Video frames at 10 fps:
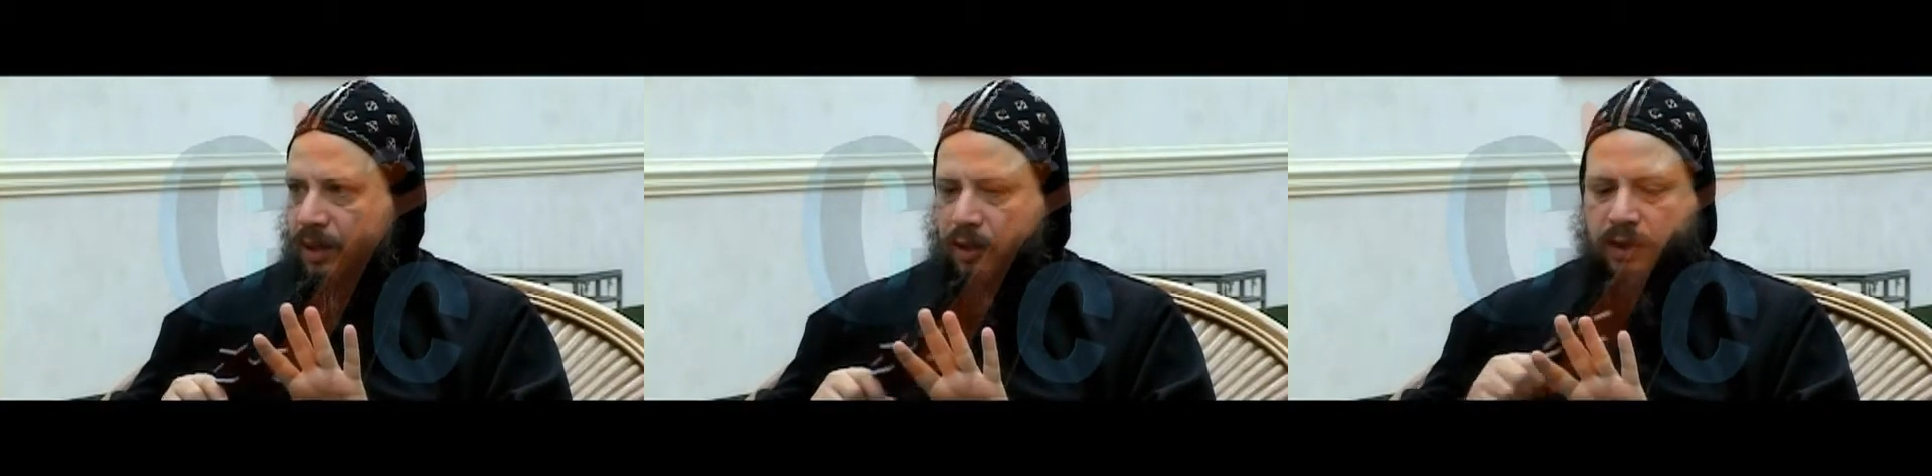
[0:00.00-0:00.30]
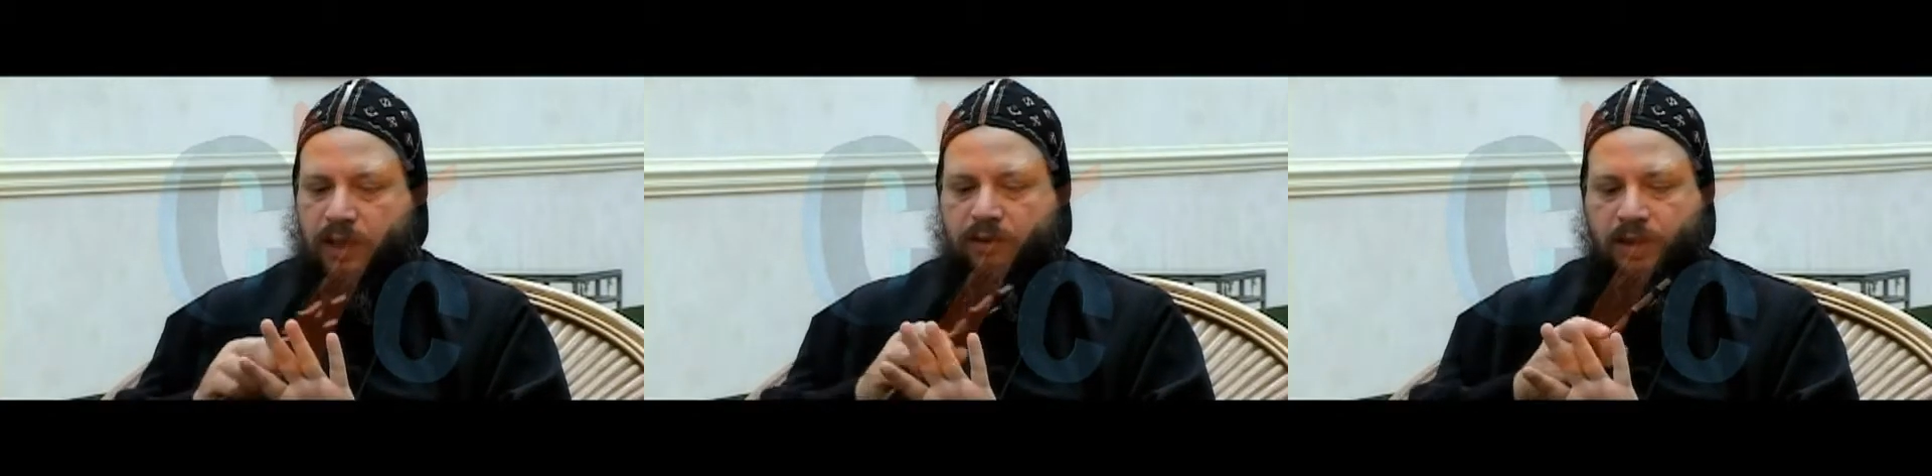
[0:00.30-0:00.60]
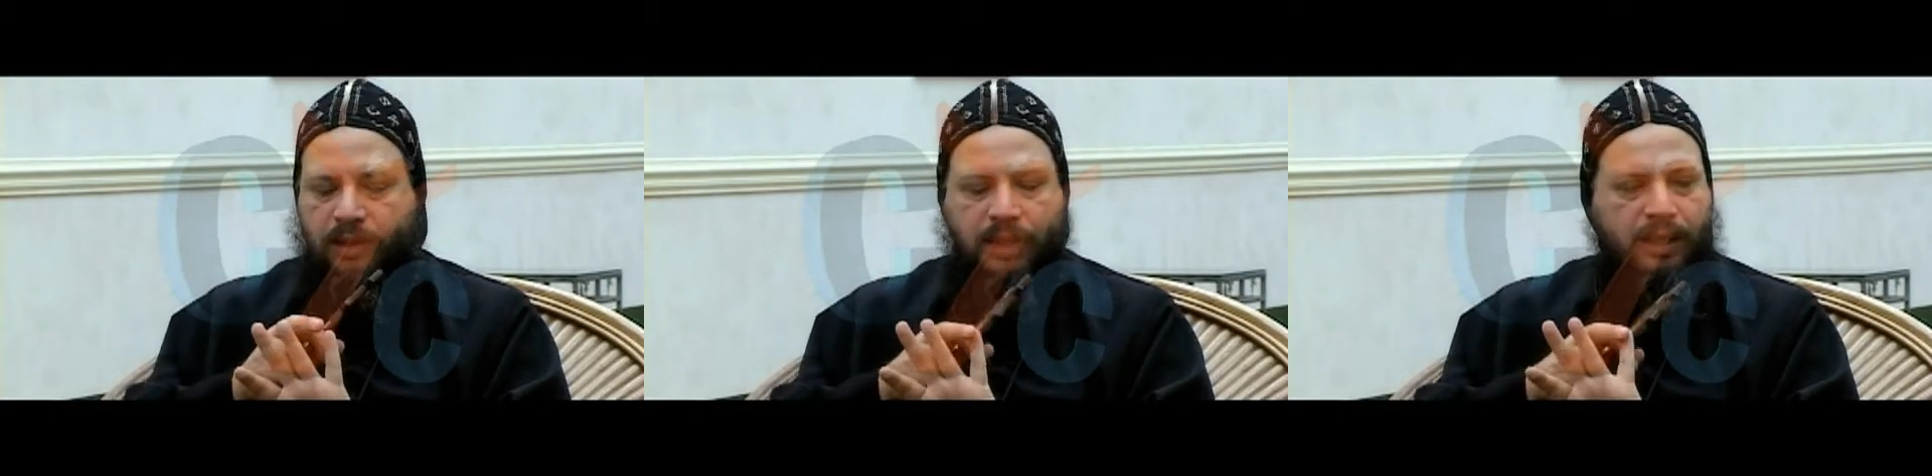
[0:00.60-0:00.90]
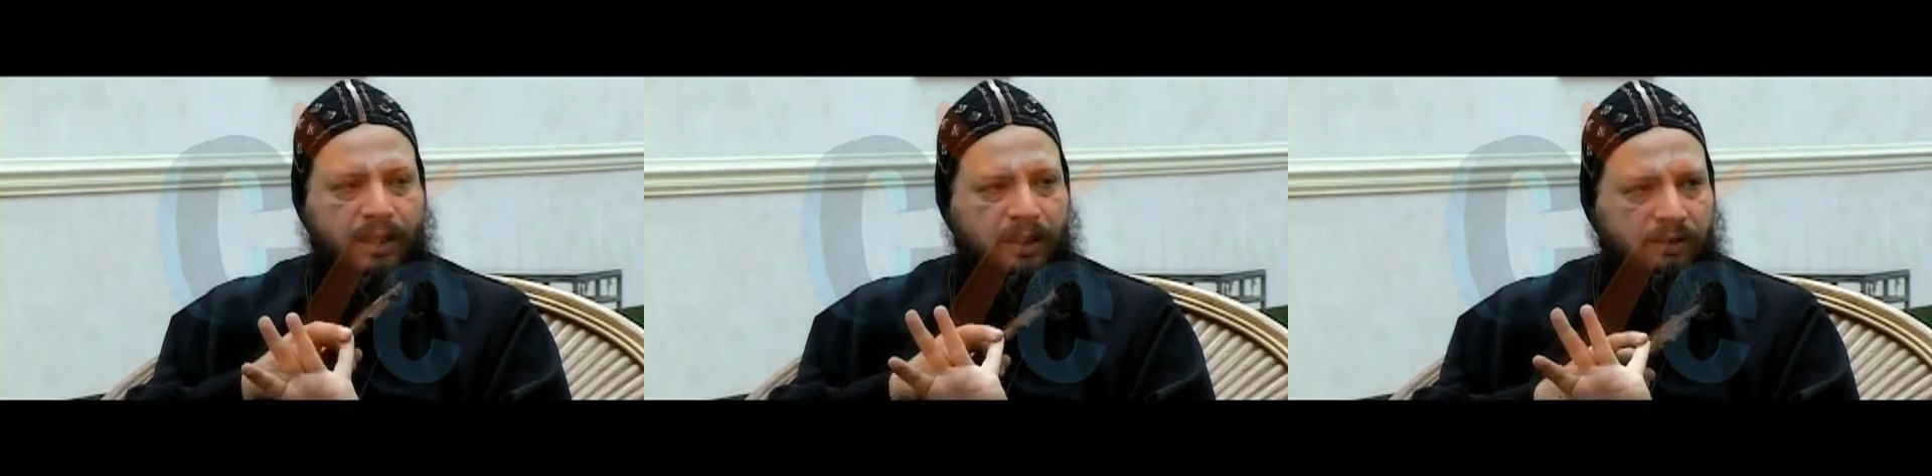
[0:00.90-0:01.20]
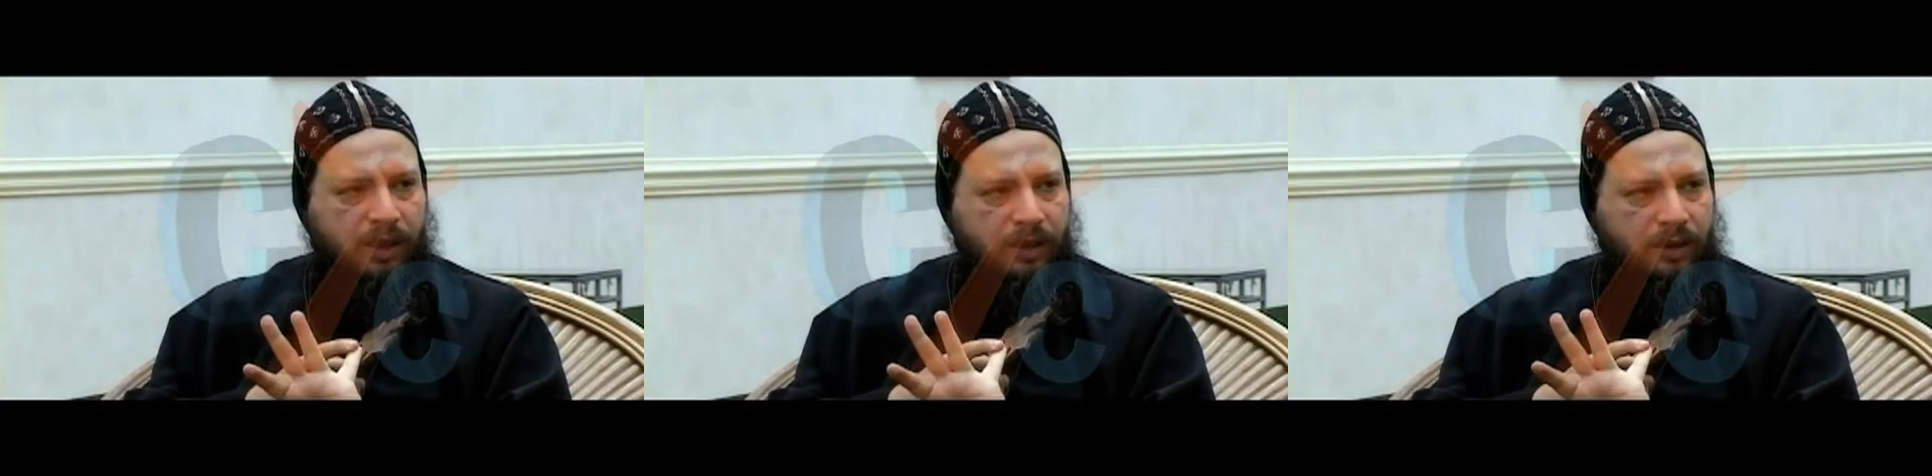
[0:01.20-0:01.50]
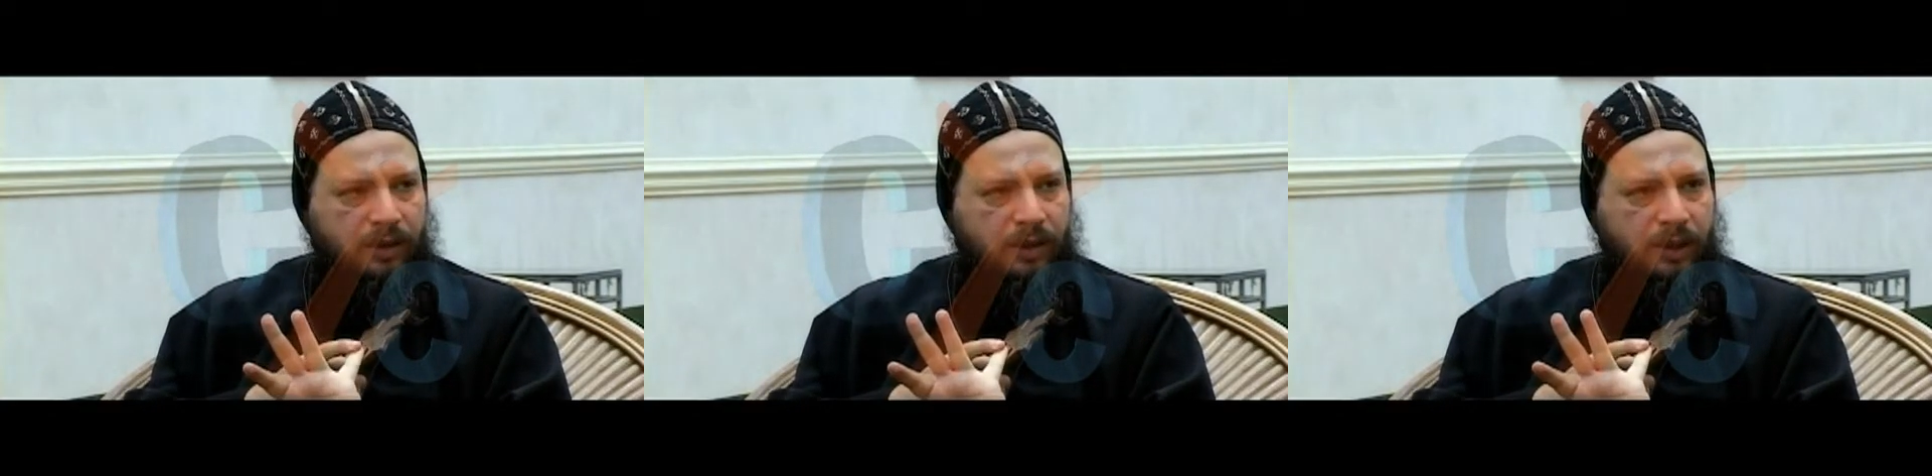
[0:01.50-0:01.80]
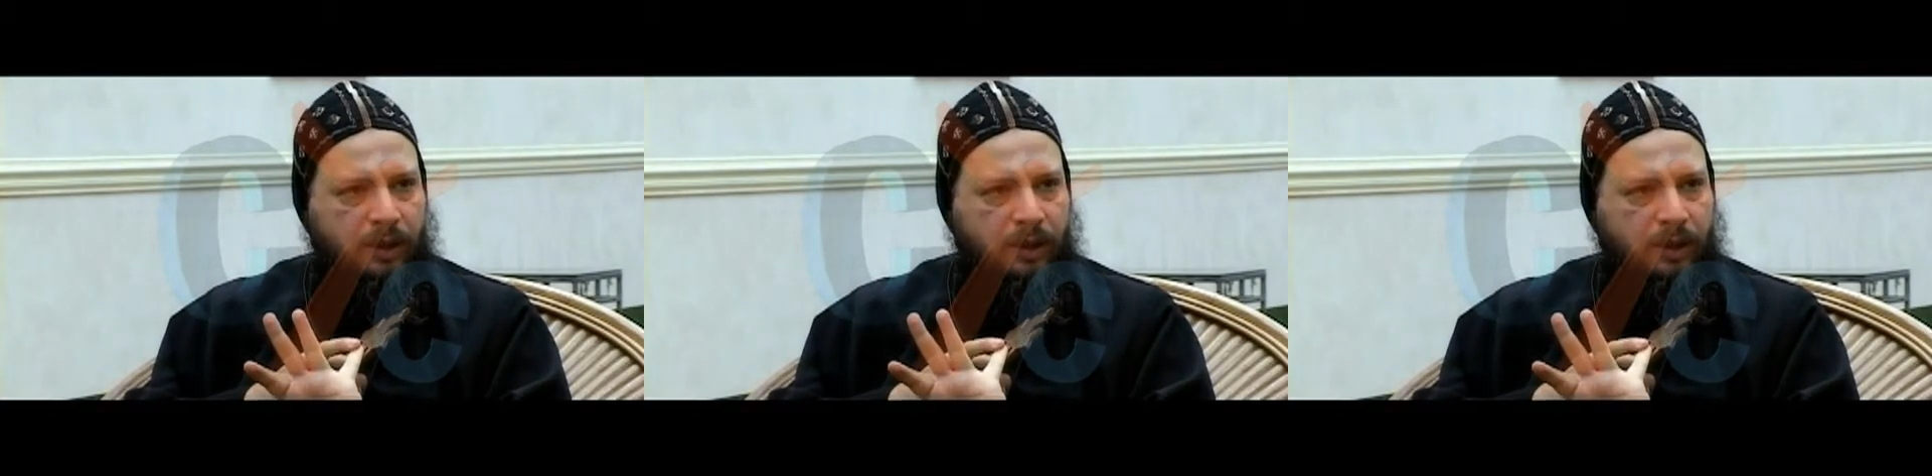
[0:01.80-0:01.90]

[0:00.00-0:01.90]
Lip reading: not everything a device,